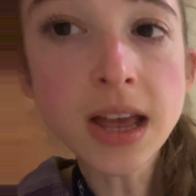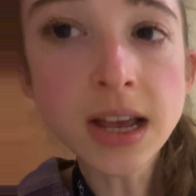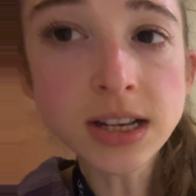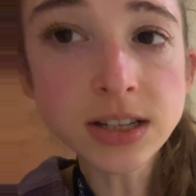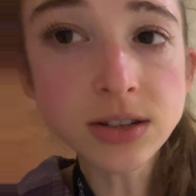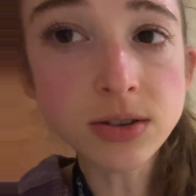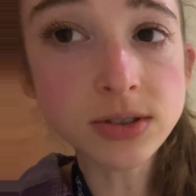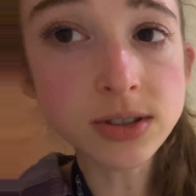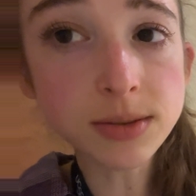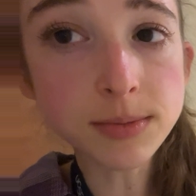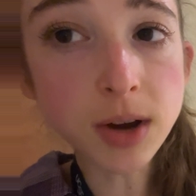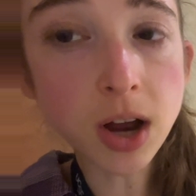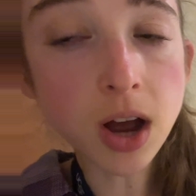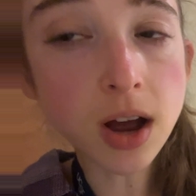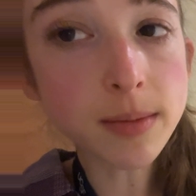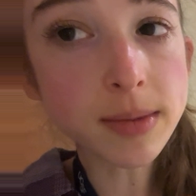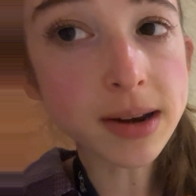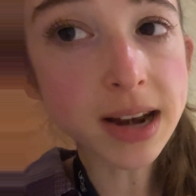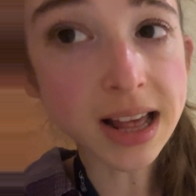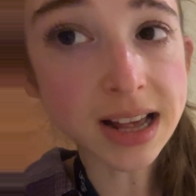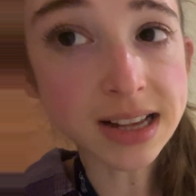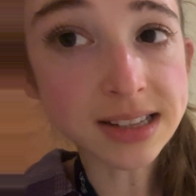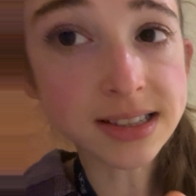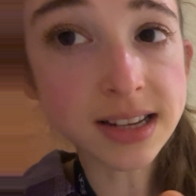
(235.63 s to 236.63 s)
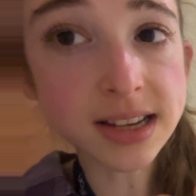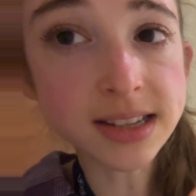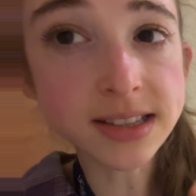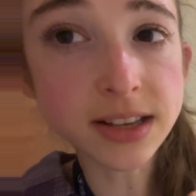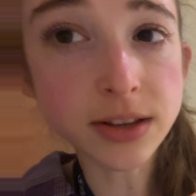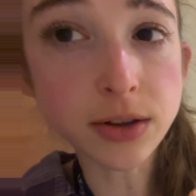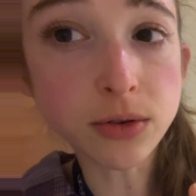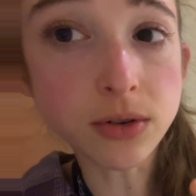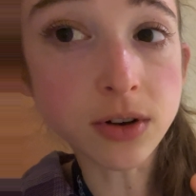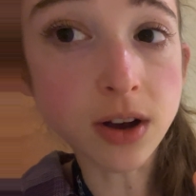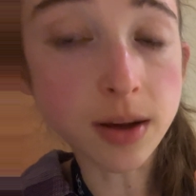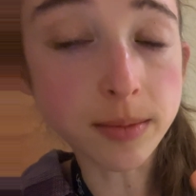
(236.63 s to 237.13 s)
So some common assays that
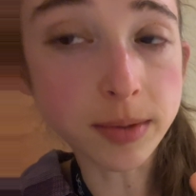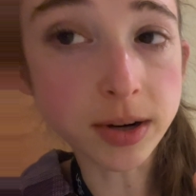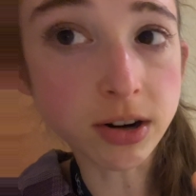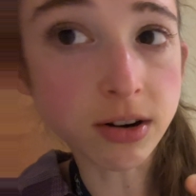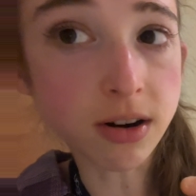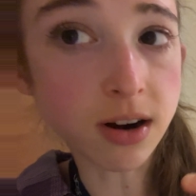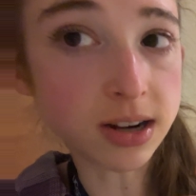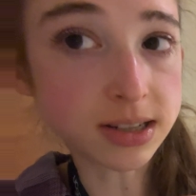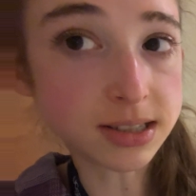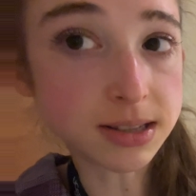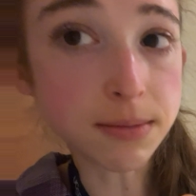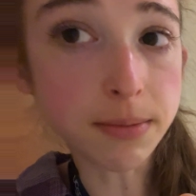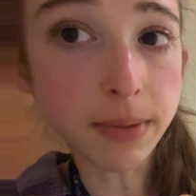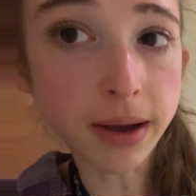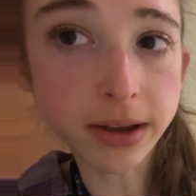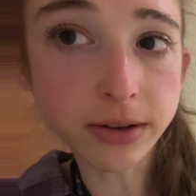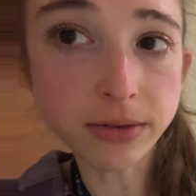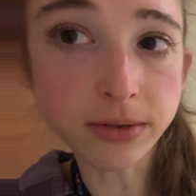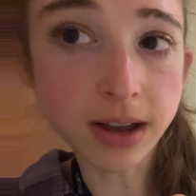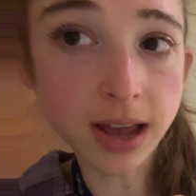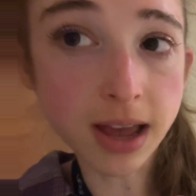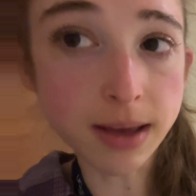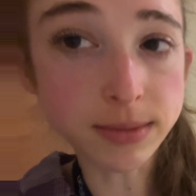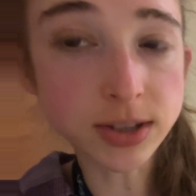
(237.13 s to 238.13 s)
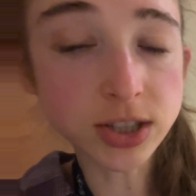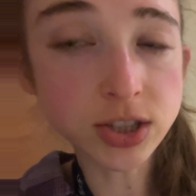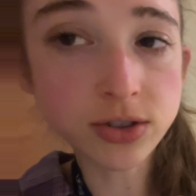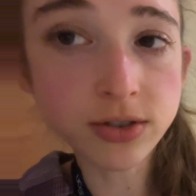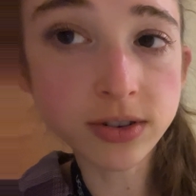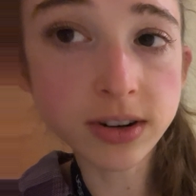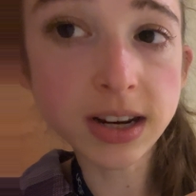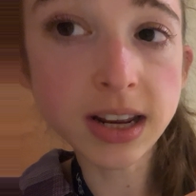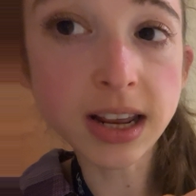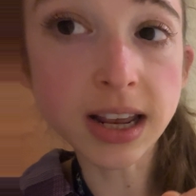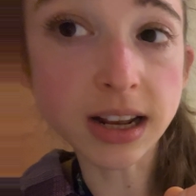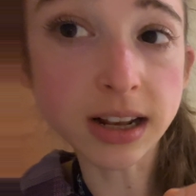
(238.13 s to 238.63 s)
you'll come across in
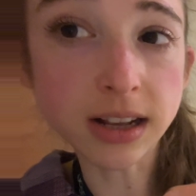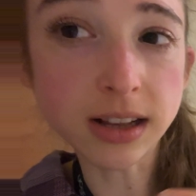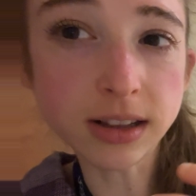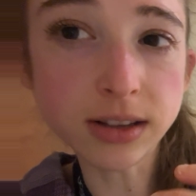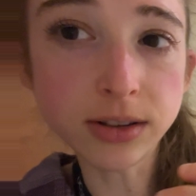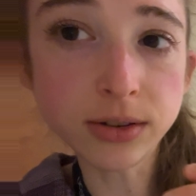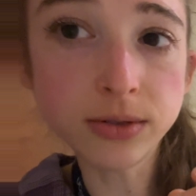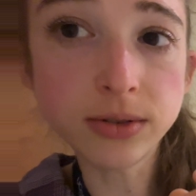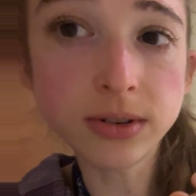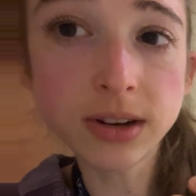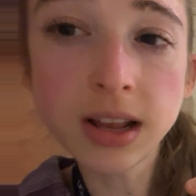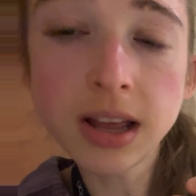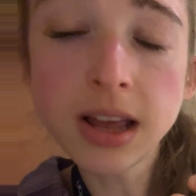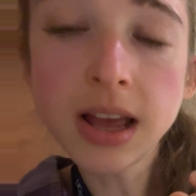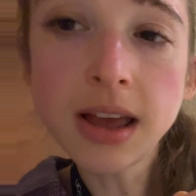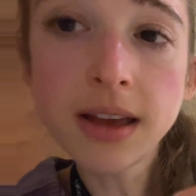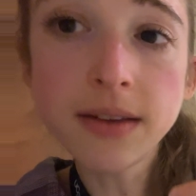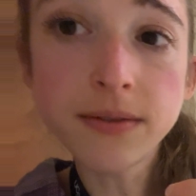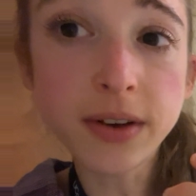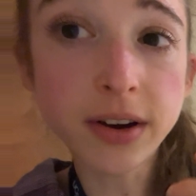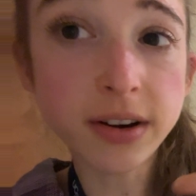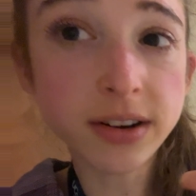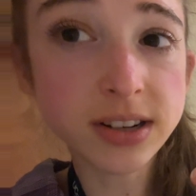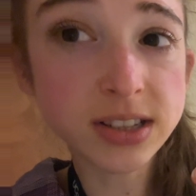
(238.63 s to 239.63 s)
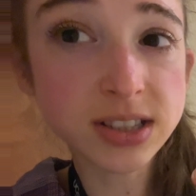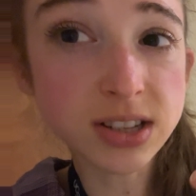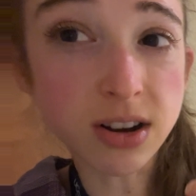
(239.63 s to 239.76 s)
biochemistry include various